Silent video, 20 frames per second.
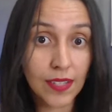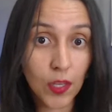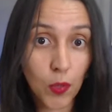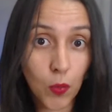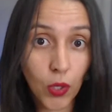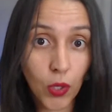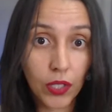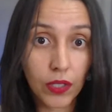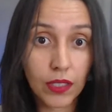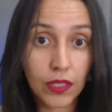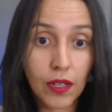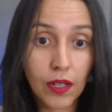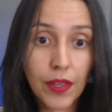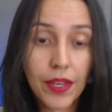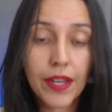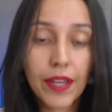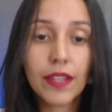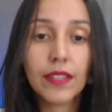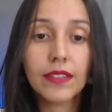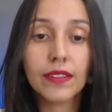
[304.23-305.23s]
work.
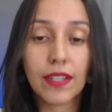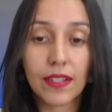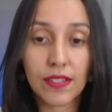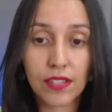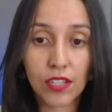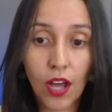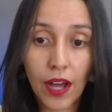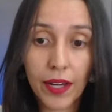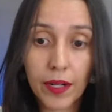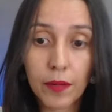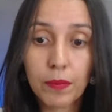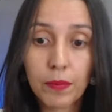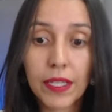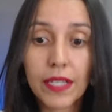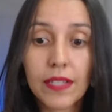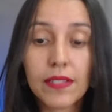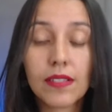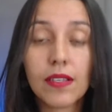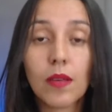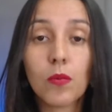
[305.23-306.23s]
There's got to
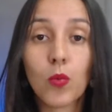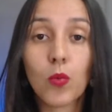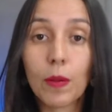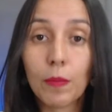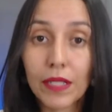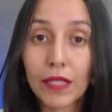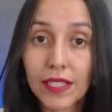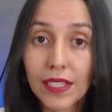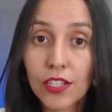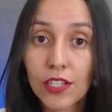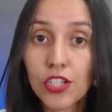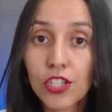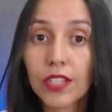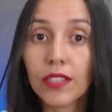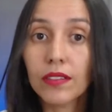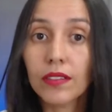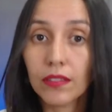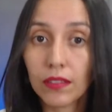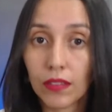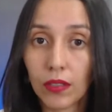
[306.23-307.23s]
be some
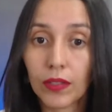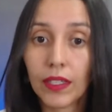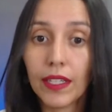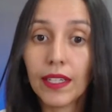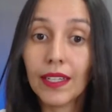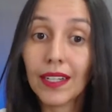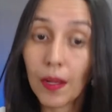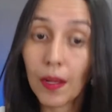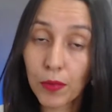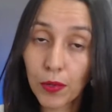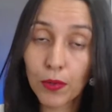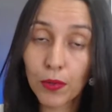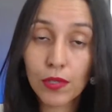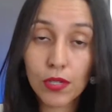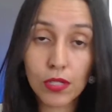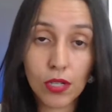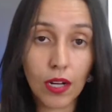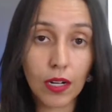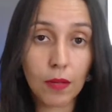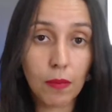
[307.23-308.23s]
repetition, okay? And I'm going to
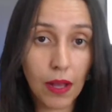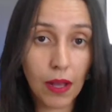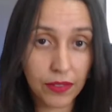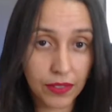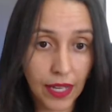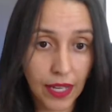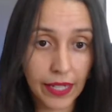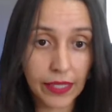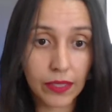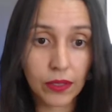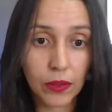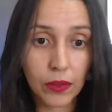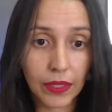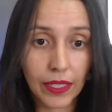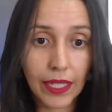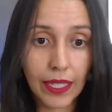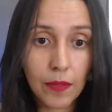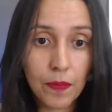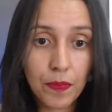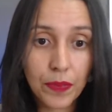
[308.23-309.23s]
talk about that,
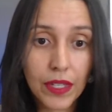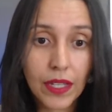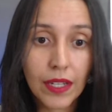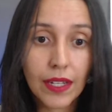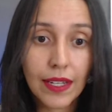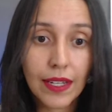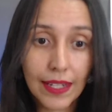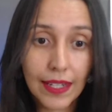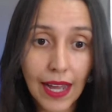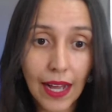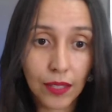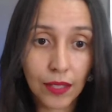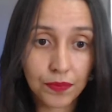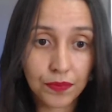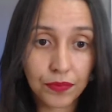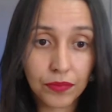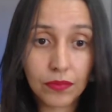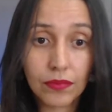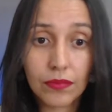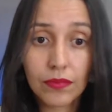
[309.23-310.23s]
okay? Now,
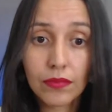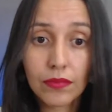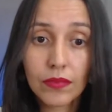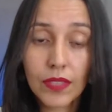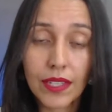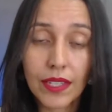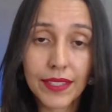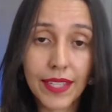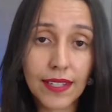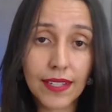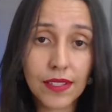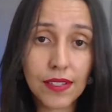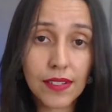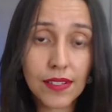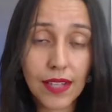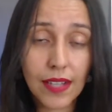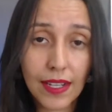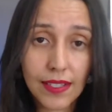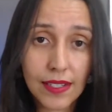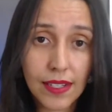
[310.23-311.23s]
the
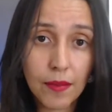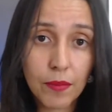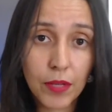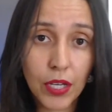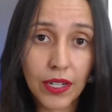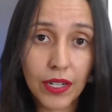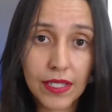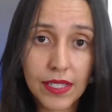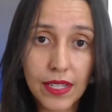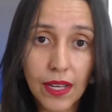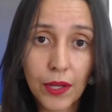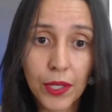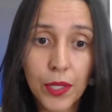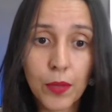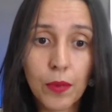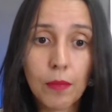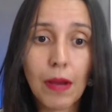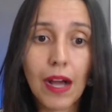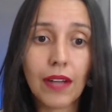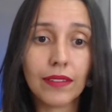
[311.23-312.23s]
exercise I'm going to tell you
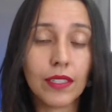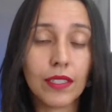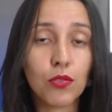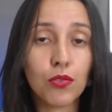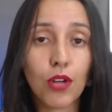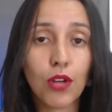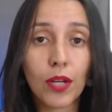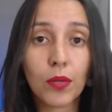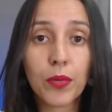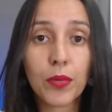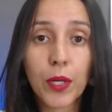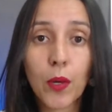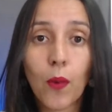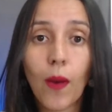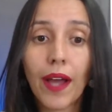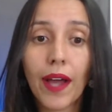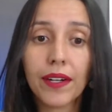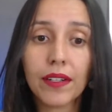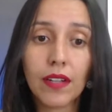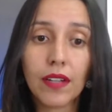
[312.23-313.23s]
about, they do not
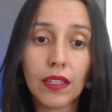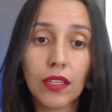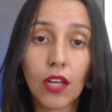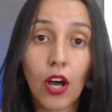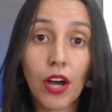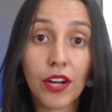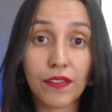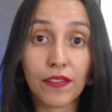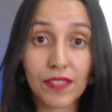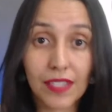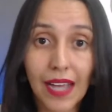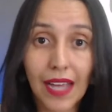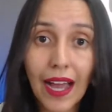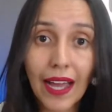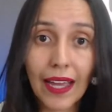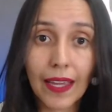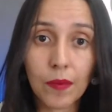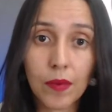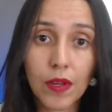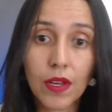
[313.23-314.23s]
require a lot of
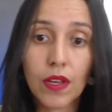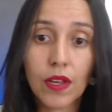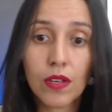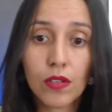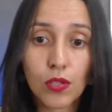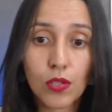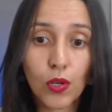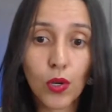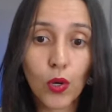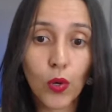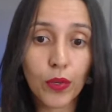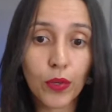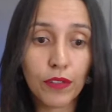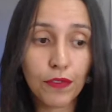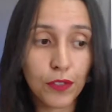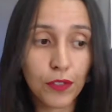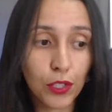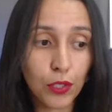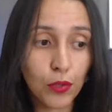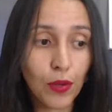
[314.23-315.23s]
time. So
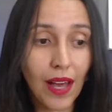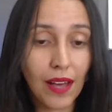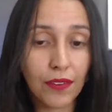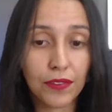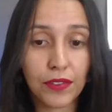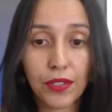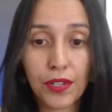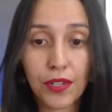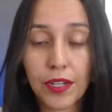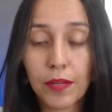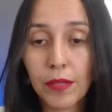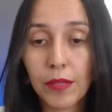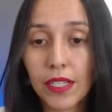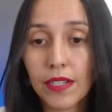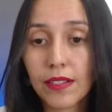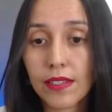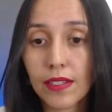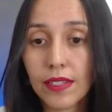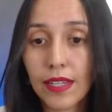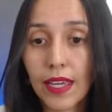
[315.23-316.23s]
if you have 30
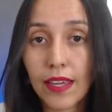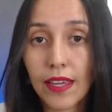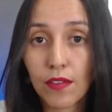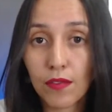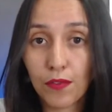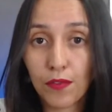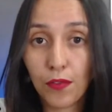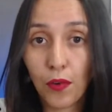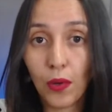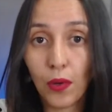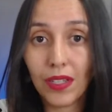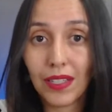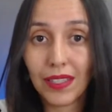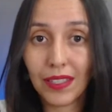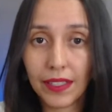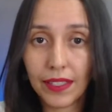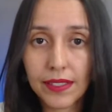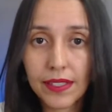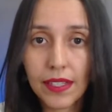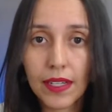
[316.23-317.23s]
minutes a day for
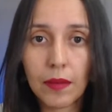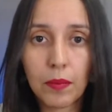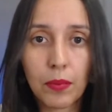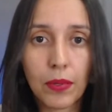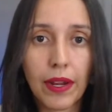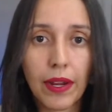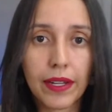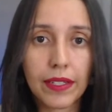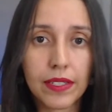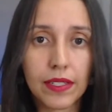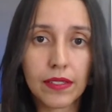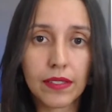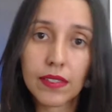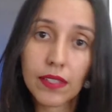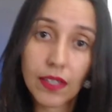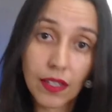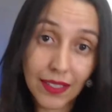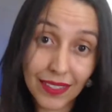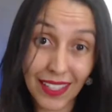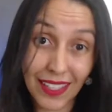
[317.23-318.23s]
listening practice,
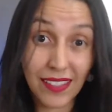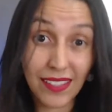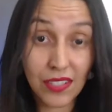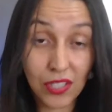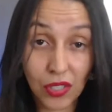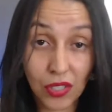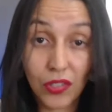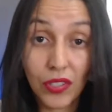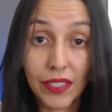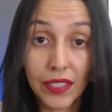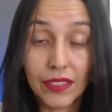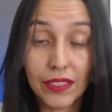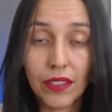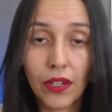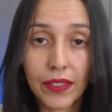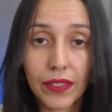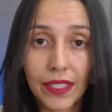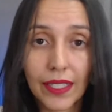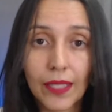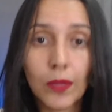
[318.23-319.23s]
that's good,
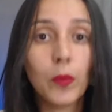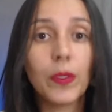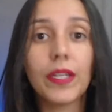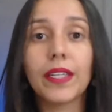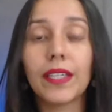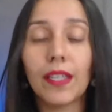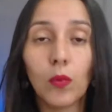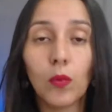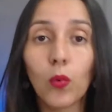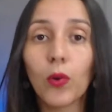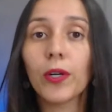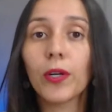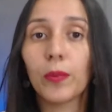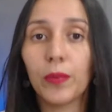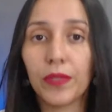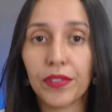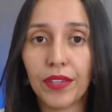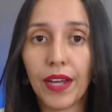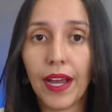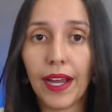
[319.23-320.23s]
okay? We can work
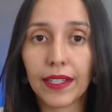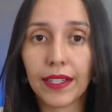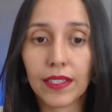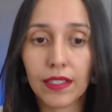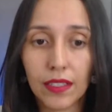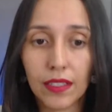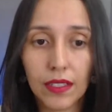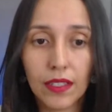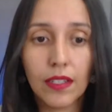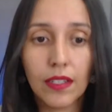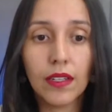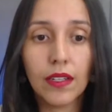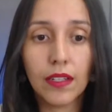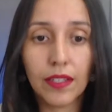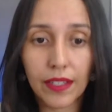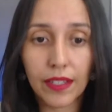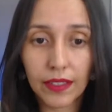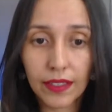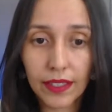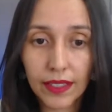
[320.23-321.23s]
with that.
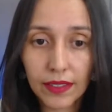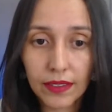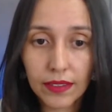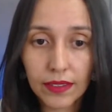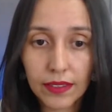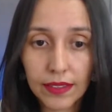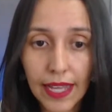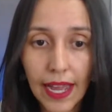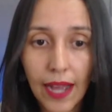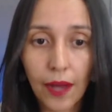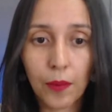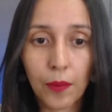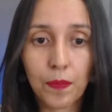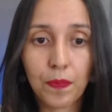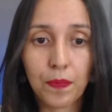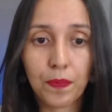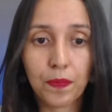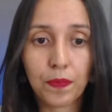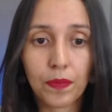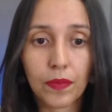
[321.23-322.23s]
Now,
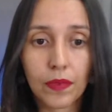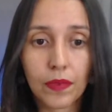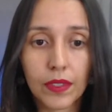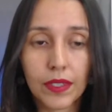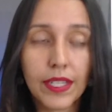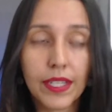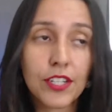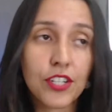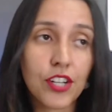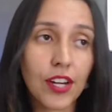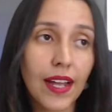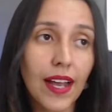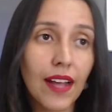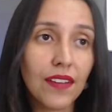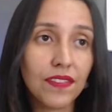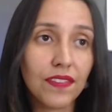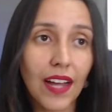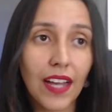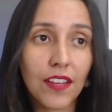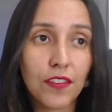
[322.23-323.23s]
teacher, I have
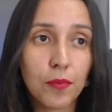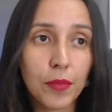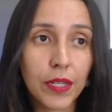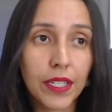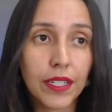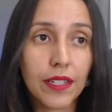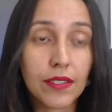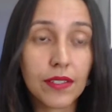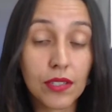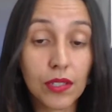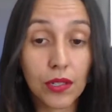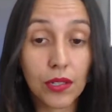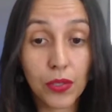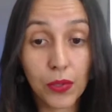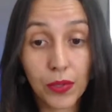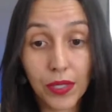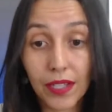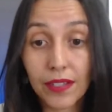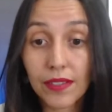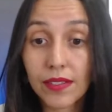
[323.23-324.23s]
5 minutes. You
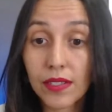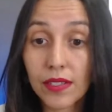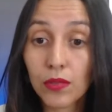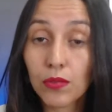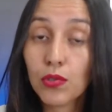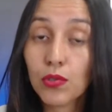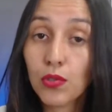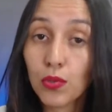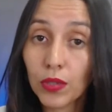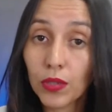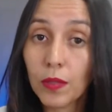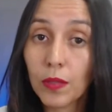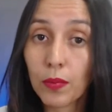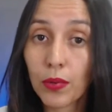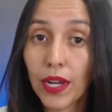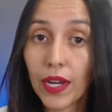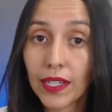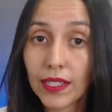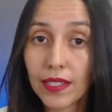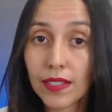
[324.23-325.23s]
can still do the
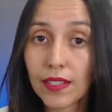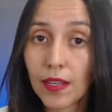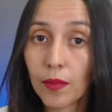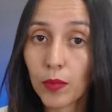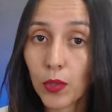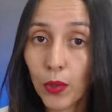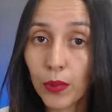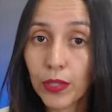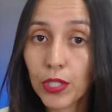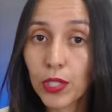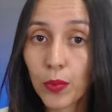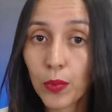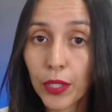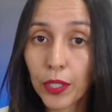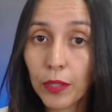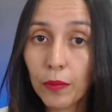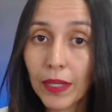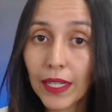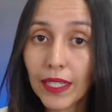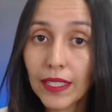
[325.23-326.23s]
practice I'm going to
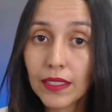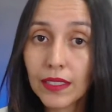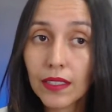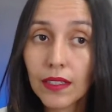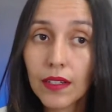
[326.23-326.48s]
recommend,